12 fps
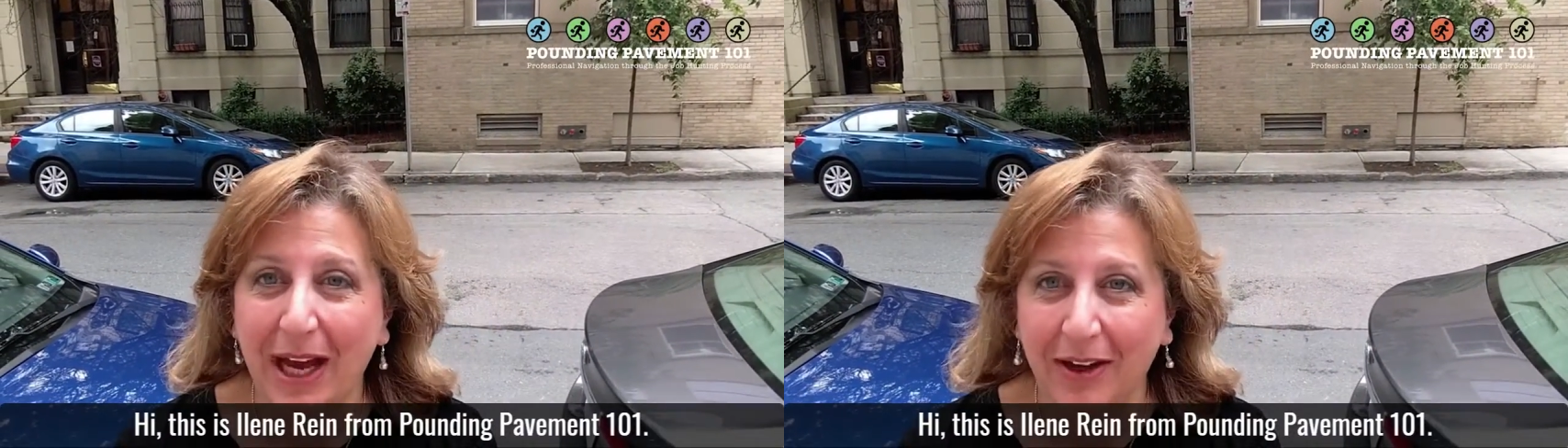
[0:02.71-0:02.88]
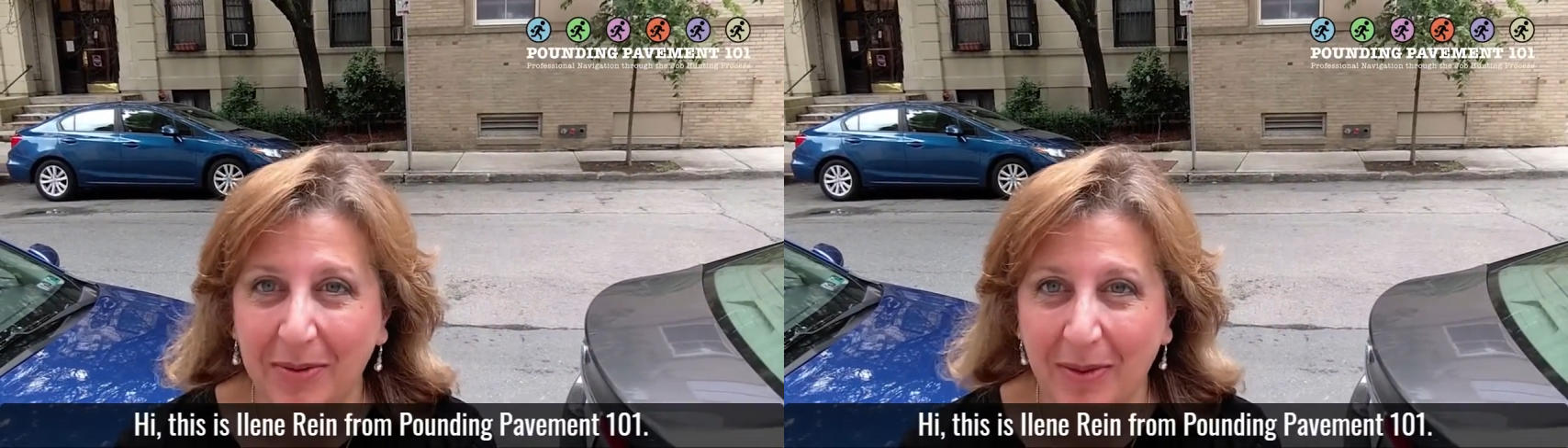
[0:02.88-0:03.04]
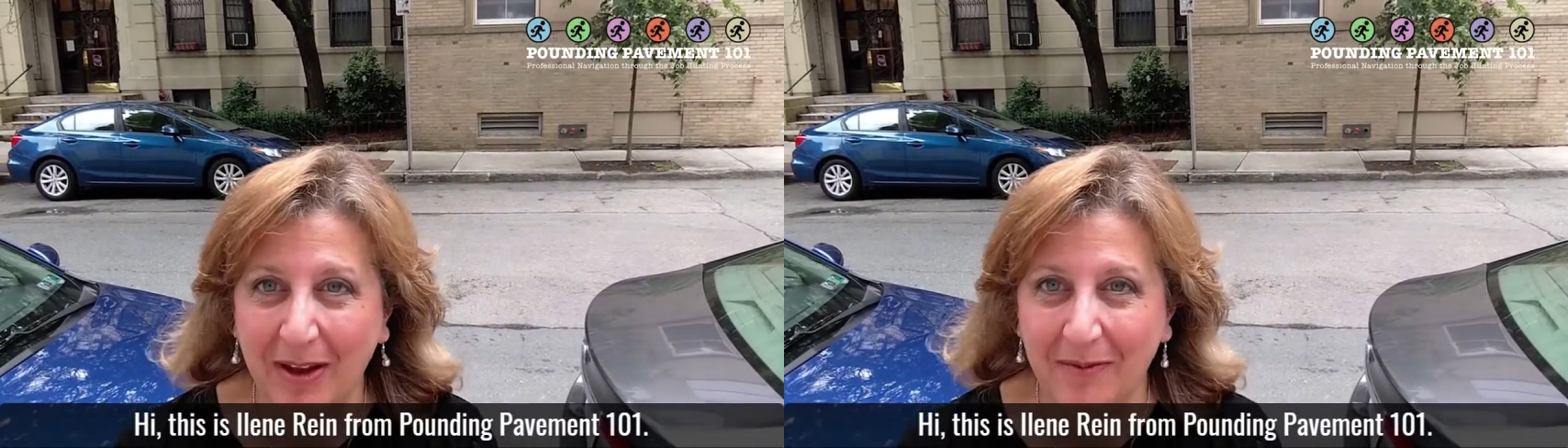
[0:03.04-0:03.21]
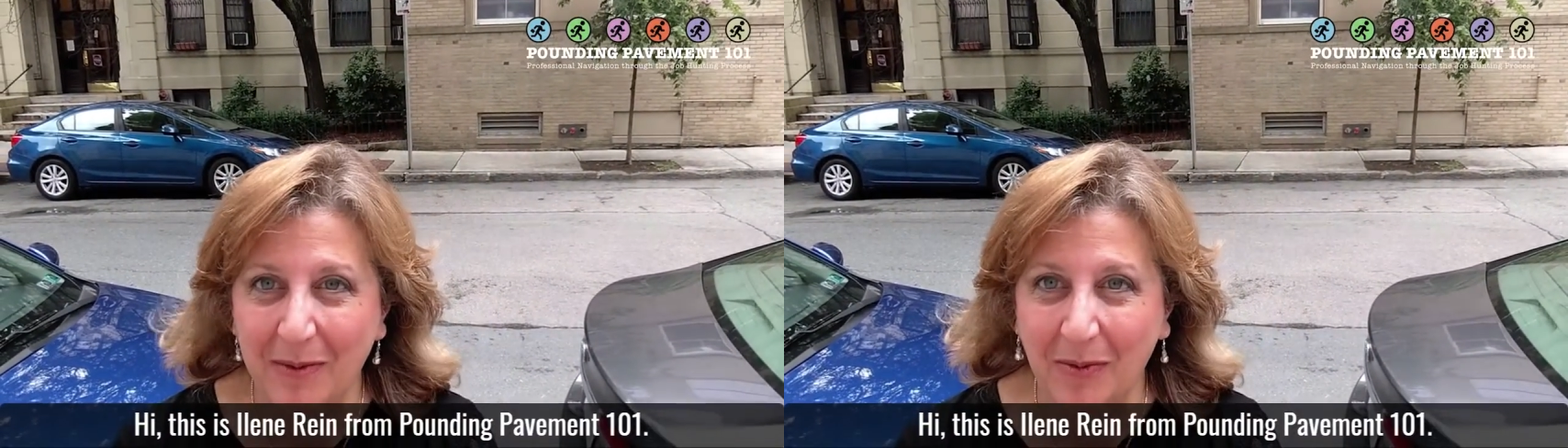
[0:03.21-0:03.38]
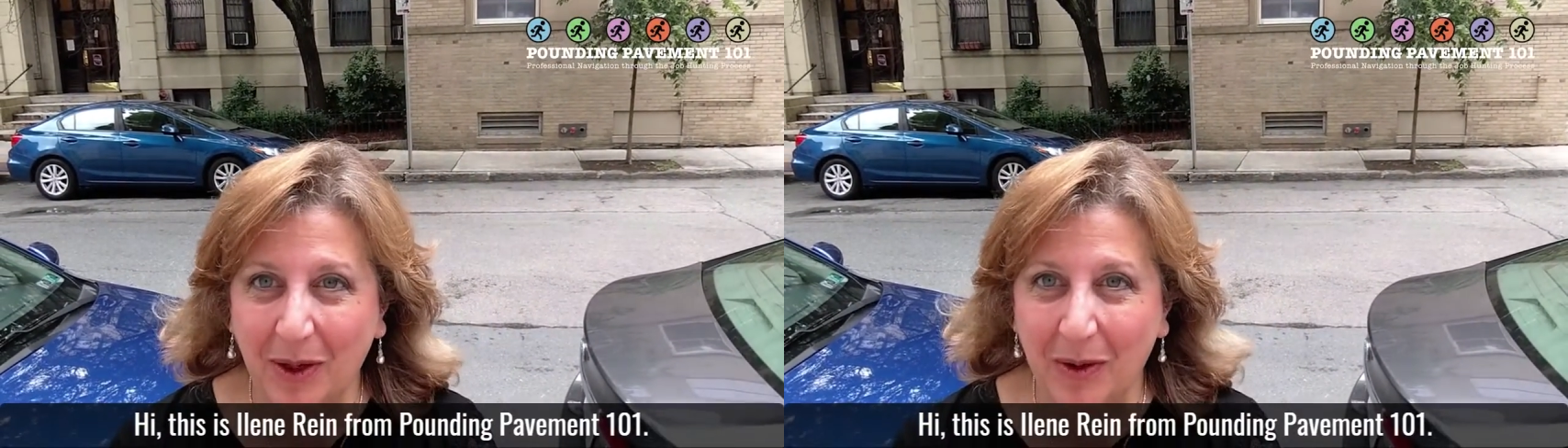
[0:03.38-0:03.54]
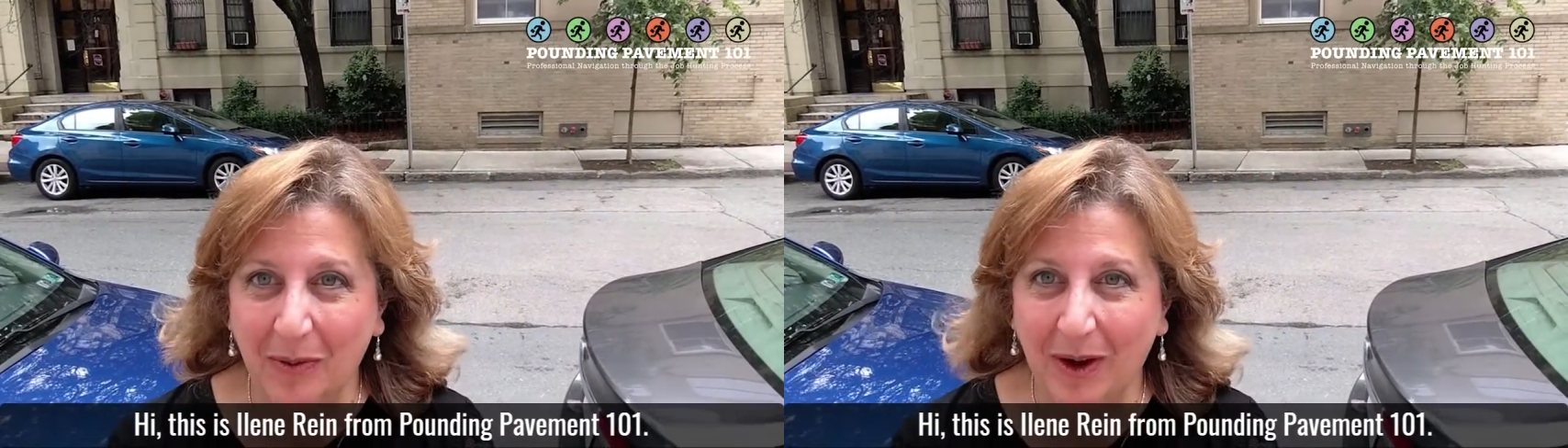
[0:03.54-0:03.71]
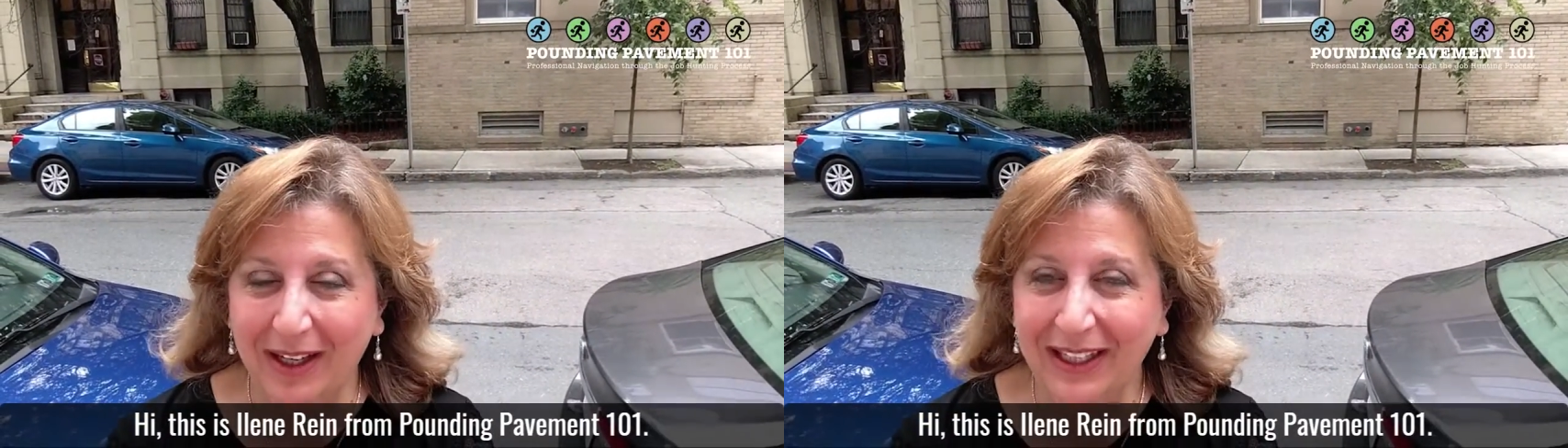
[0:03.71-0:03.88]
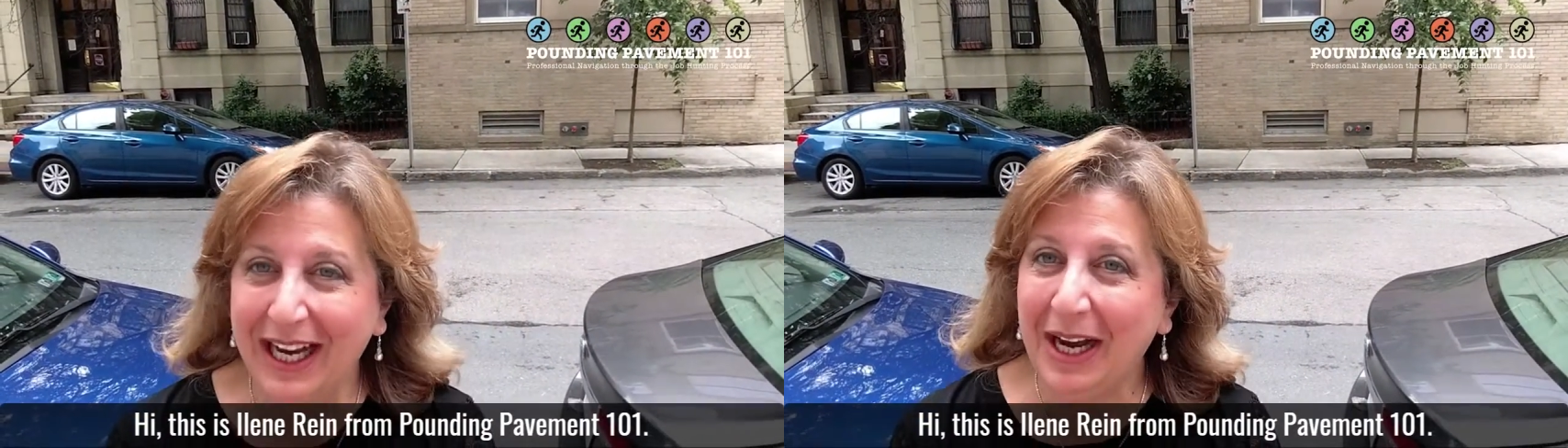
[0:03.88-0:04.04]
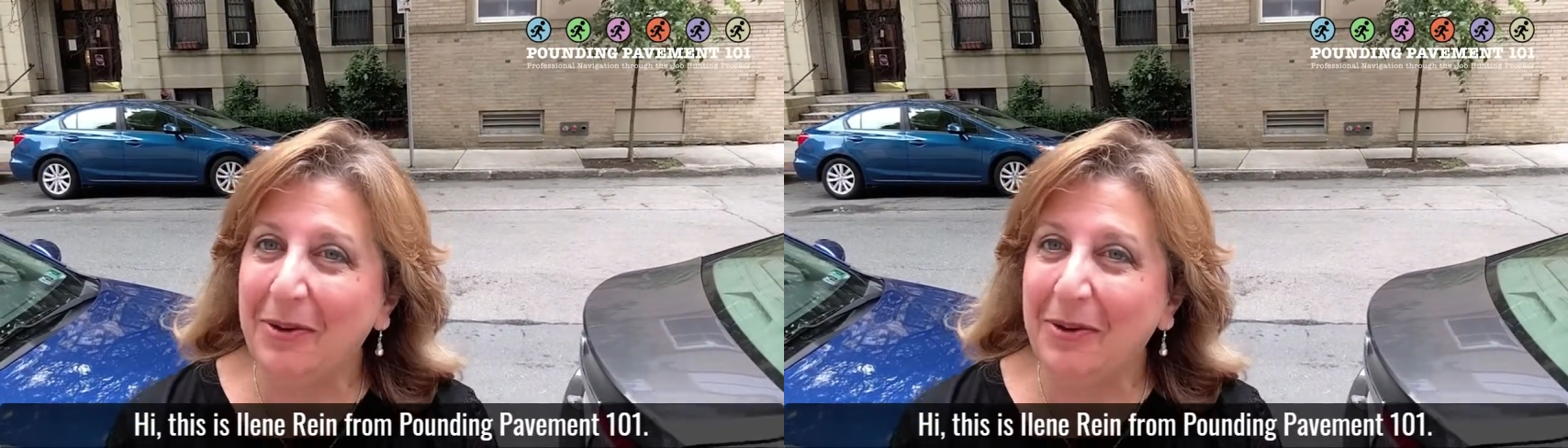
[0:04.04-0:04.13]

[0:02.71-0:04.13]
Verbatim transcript: Pounding Pavement 101.